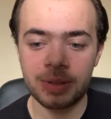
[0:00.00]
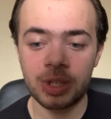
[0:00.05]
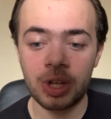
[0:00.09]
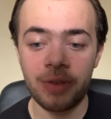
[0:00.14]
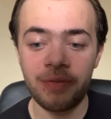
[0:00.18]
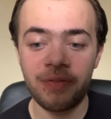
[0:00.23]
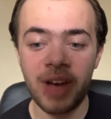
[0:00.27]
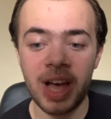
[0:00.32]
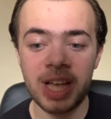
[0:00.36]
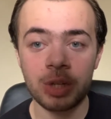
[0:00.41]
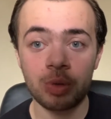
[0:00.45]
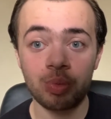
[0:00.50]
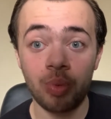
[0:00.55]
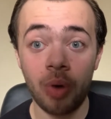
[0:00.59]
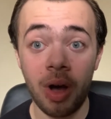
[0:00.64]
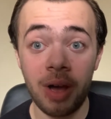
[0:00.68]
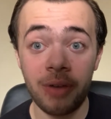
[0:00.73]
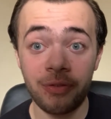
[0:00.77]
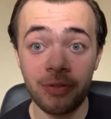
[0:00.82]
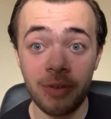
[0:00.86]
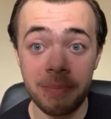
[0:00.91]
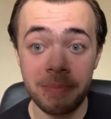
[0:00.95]
So that's
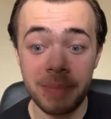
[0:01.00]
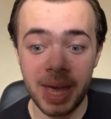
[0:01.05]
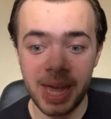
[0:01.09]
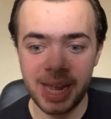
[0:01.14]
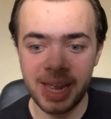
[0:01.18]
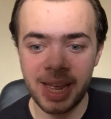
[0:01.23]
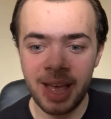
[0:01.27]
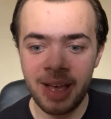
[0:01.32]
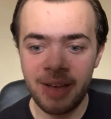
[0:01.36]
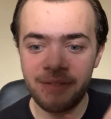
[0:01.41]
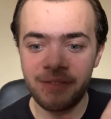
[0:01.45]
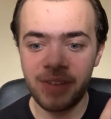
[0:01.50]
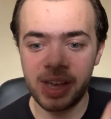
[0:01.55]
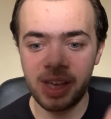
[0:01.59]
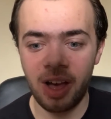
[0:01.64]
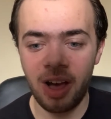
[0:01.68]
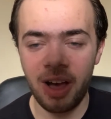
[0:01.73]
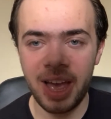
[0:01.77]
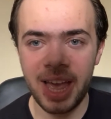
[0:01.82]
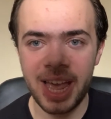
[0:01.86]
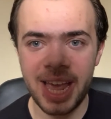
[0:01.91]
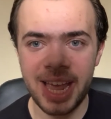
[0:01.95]
why, for me, they
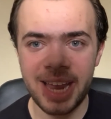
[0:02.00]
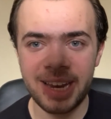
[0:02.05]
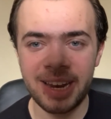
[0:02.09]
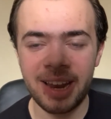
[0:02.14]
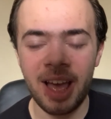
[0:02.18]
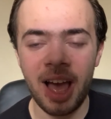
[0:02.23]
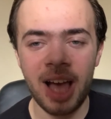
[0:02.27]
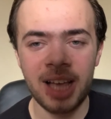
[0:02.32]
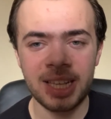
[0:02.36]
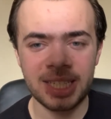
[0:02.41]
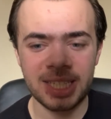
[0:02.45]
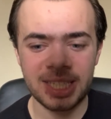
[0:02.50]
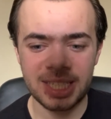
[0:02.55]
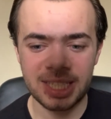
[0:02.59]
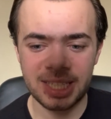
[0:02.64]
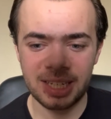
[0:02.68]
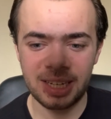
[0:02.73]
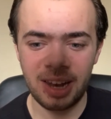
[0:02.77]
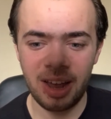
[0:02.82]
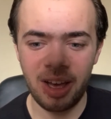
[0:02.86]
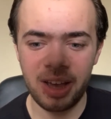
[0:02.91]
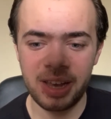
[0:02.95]
are in a
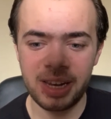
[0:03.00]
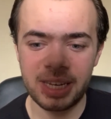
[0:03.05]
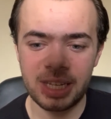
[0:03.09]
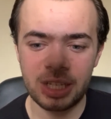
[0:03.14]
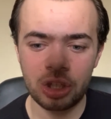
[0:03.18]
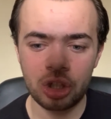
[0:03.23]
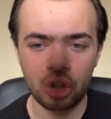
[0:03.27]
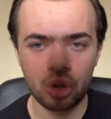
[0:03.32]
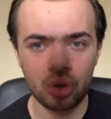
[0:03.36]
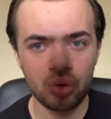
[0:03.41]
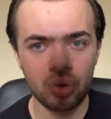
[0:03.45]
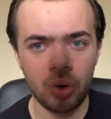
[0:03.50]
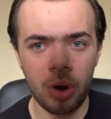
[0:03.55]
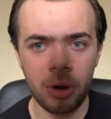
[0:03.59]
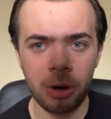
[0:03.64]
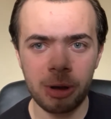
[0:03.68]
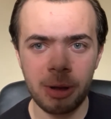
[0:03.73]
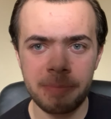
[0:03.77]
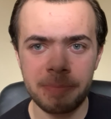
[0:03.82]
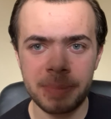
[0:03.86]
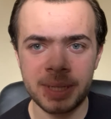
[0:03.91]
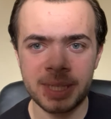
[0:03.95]
slightly
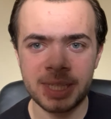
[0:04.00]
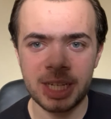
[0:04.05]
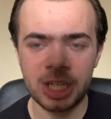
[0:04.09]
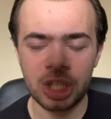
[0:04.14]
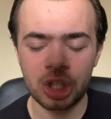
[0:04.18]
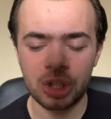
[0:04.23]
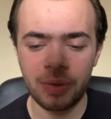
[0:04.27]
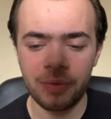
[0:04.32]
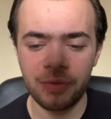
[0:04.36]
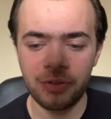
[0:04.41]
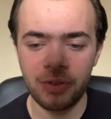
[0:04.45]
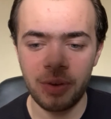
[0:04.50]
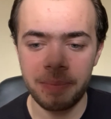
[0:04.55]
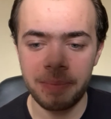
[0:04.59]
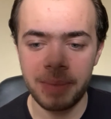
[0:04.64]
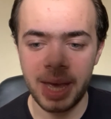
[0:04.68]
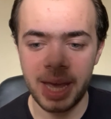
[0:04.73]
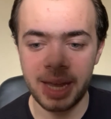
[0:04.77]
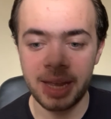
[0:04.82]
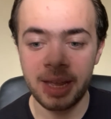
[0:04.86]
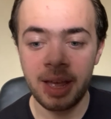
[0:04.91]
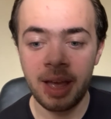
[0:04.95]
stronger position for
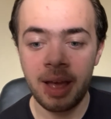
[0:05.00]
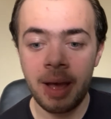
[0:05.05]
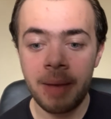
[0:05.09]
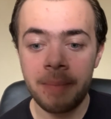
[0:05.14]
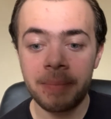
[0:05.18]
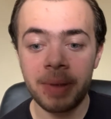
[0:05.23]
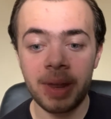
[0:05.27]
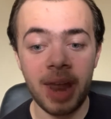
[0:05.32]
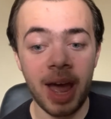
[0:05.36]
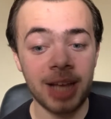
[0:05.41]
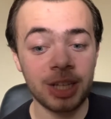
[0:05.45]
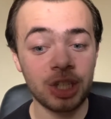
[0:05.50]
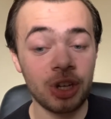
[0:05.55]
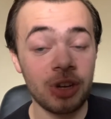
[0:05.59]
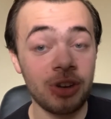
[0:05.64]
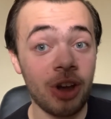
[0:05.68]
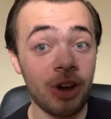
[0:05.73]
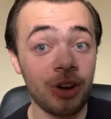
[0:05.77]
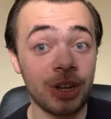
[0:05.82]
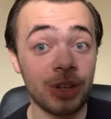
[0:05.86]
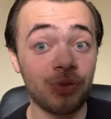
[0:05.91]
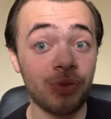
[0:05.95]
me. But as you
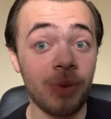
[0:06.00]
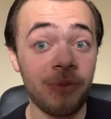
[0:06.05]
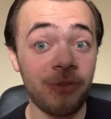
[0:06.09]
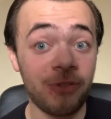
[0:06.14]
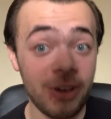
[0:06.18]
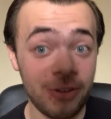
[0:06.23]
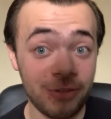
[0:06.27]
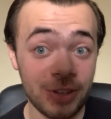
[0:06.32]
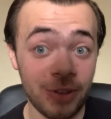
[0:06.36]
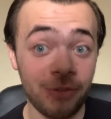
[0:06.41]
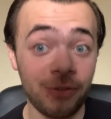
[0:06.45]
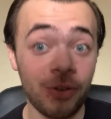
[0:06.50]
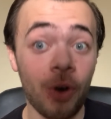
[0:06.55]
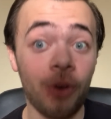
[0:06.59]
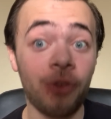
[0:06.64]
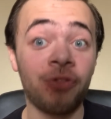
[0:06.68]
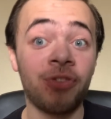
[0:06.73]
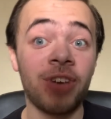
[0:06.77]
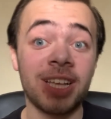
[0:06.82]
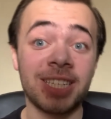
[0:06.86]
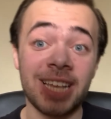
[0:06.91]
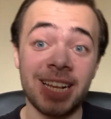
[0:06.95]
notice, from 5th to
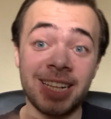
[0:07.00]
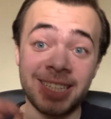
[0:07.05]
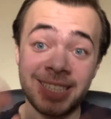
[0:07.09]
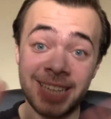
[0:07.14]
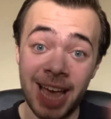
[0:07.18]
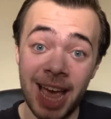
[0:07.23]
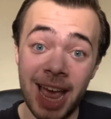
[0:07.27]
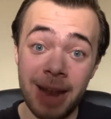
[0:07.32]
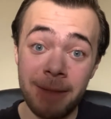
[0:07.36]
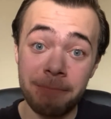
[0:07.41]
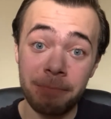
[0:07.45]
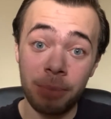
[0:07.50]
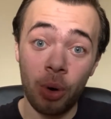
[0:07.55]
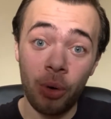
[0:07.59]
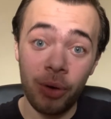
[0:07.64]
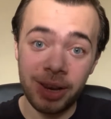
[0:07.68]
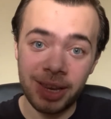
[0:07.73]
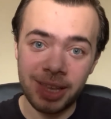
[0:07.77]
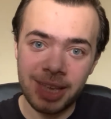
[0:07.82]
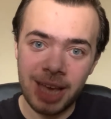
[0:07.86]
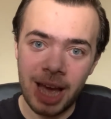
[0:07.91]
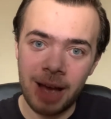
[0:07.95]
4th, there's a
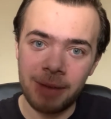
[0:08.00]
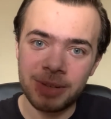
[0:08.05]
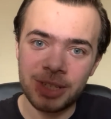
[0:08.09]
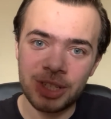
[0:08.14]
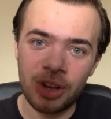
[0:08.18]
10-point gap.